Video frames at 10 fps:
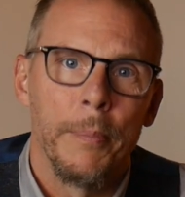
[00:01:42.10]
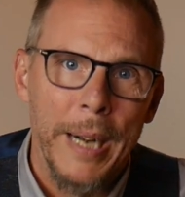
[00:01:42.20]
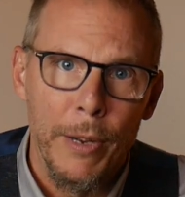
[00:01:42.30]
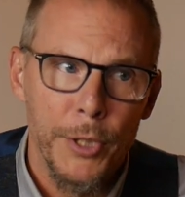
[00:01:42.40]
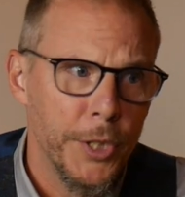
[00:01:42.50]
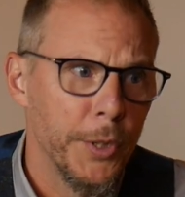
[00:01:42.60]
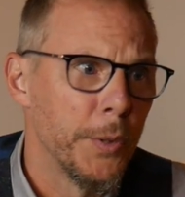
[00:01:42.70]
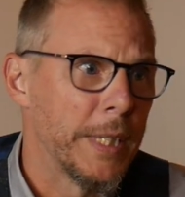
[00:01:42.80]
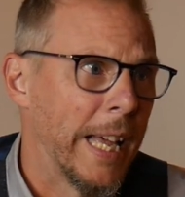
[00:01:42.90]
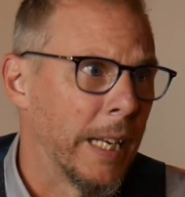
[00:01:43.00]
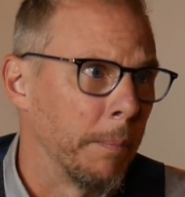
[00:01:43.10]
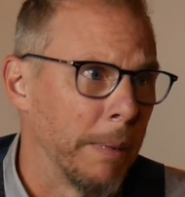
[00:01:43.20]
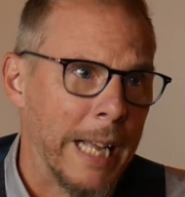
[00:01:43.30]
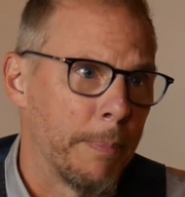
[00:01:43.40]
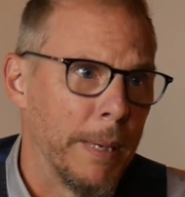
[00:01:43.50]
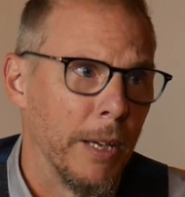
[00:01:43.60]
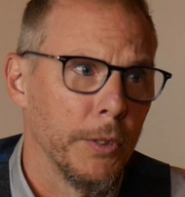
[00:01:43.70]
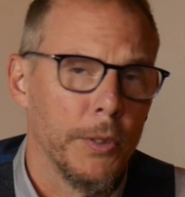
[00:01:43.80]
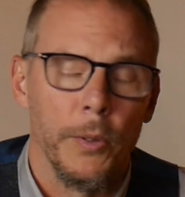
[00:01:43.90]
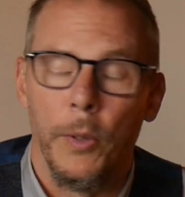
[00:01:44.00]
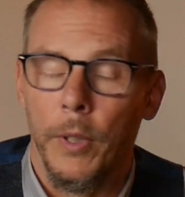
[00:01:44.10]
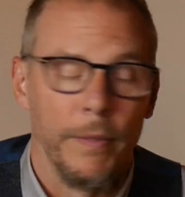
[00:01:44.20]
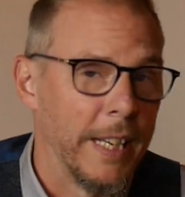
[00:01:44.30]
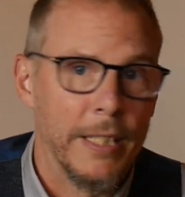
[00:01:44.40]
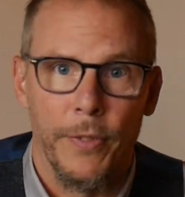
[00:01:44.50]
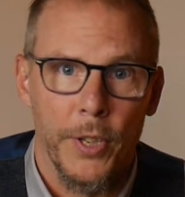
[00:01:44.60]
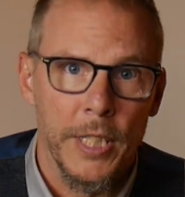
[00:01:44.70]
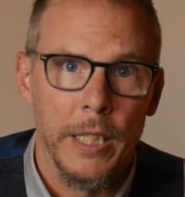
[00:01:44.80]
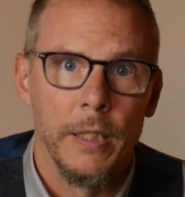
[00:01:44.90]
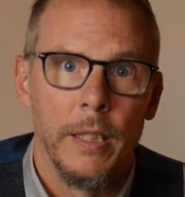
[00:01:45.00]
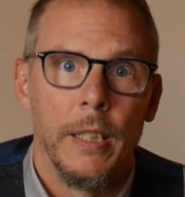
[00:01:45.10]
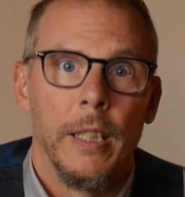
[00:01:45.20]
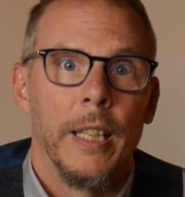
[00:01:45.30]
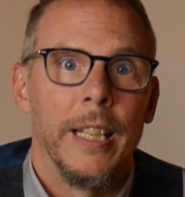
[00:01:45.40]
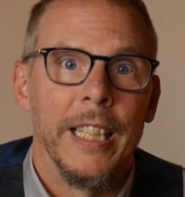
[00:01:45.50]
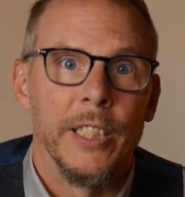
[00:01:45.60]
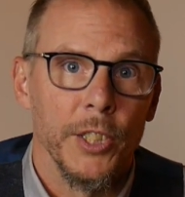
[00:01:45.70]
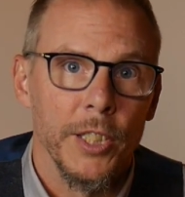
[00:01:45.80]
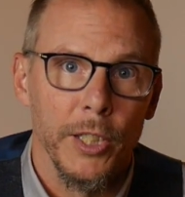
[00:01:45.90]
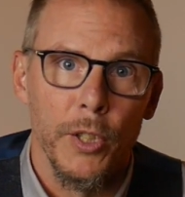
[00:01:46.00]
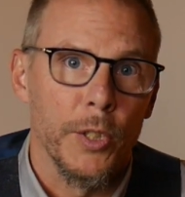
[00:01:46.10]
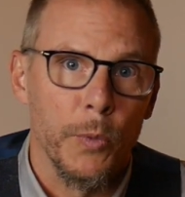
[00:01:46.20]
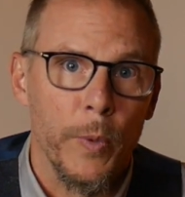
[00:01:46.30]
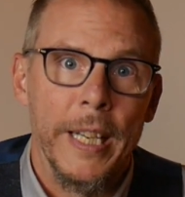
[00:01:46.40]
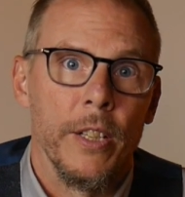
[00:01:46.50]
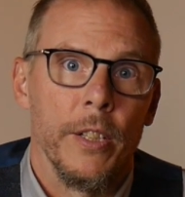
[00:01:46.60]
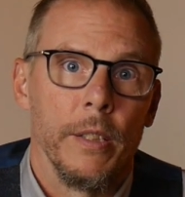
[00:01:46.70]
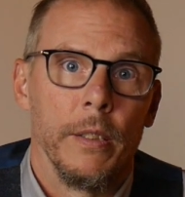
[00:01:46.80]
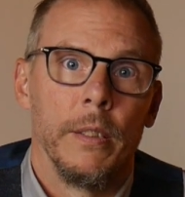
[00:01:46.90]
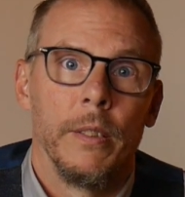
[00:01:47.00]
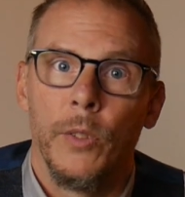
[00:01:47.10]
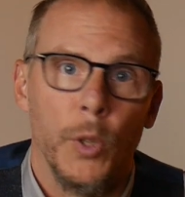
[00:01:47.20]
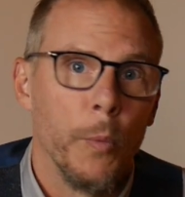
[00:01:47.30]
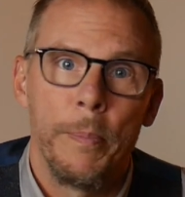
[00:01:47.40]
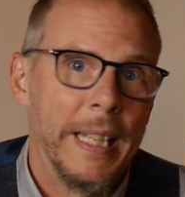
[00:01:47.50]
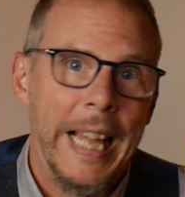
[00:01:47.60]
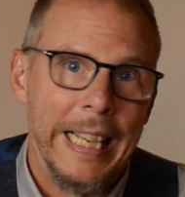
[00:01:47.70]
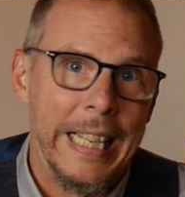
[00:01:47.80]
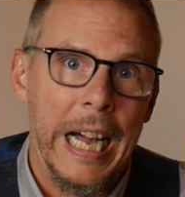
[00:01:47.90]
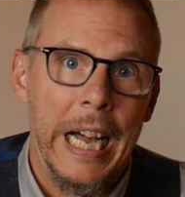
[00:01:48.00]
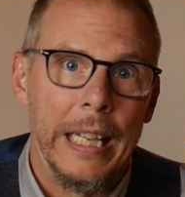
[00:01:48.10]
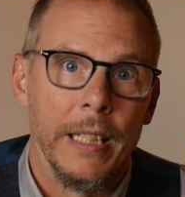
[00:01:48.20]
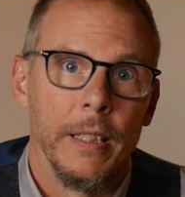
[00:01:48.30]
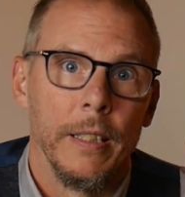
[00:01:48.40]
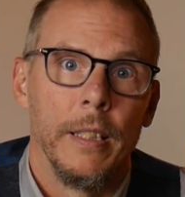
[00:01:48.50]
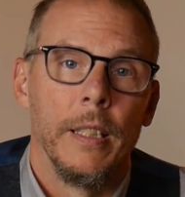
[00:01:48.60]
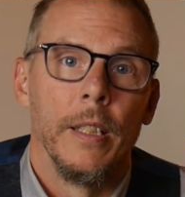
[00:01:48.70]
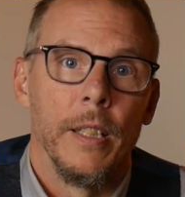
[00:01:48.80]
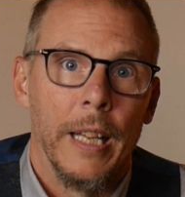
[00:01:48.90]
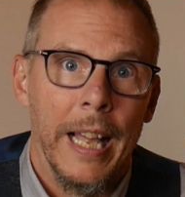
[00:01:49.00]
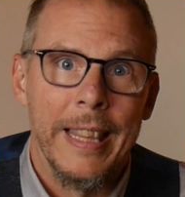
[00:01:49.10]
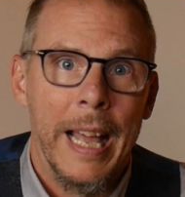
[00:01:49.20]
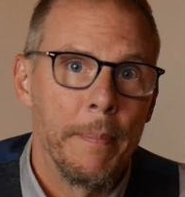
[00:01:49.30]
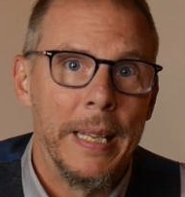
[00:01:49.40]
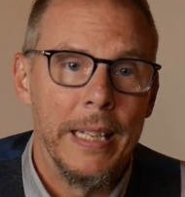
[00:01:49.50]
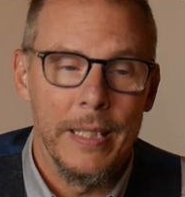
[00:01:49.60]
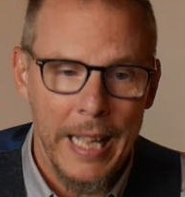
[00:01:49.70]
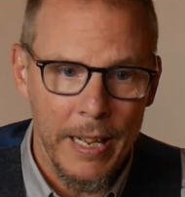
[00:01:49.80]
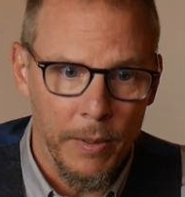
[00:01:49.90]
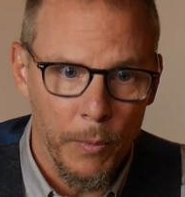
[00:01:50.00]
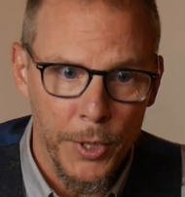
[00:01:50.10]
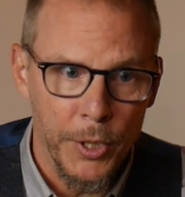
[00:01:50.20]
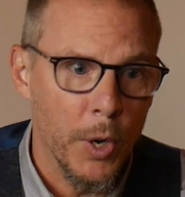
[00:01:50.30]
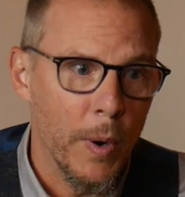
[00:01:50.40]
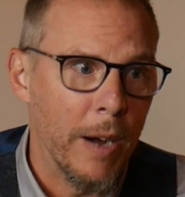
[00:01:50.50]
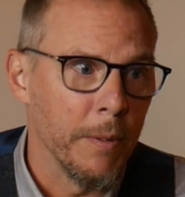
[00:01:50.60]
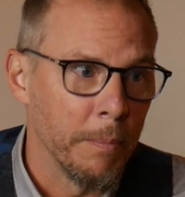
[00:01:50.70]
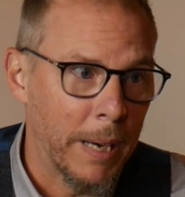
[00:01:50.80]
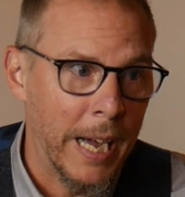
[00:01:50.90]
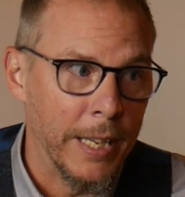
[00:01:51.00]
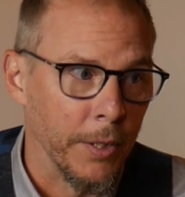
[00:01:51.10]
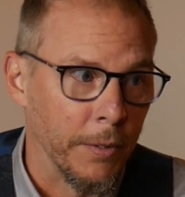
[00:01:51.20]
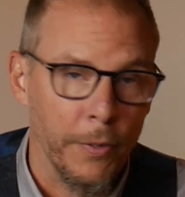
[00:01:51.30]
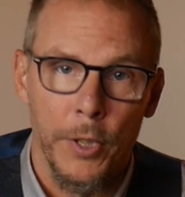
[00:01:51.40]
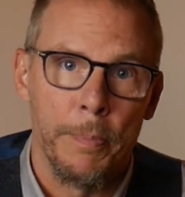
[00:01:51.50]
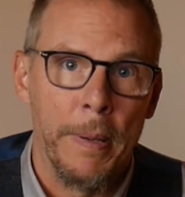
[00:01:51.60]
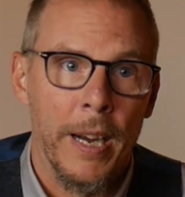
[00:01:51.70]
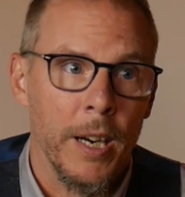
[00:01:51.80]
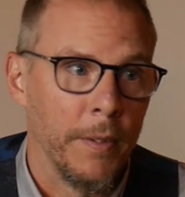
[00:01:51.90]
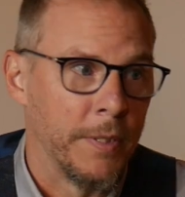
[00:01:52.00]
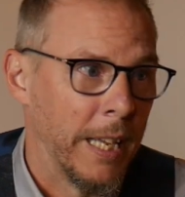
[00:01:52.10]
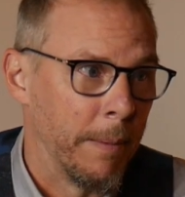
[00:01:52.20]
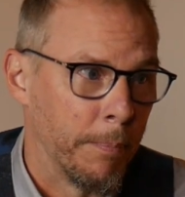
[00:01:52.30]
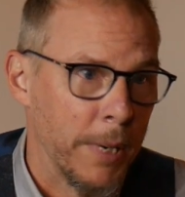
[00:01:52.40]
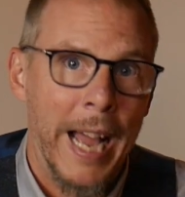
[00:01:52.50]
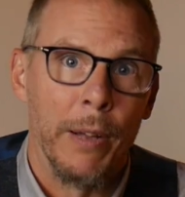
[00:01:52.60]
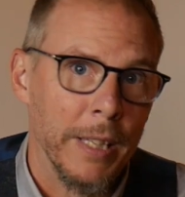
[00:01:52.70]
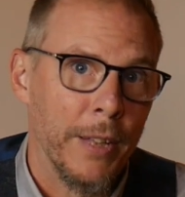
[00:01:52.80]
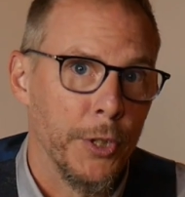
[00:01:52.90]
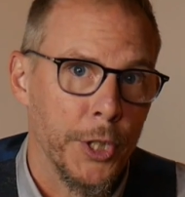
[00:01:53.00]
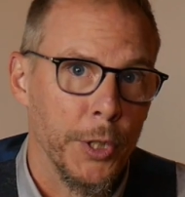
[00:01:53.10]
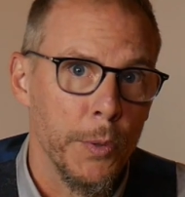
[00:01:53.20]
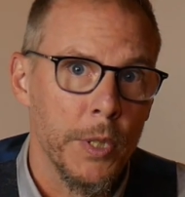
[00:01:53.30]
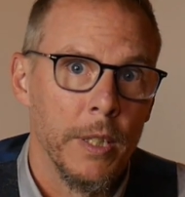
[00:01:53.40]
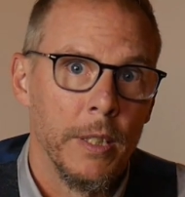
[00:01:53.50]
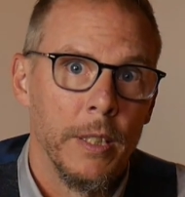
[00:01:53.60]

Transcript: Brown shoes and a black belt, or vice versa, it just looks weird. Don't be that guy. And that means that when you go out and buy your first pair of, say, brown leather shoes,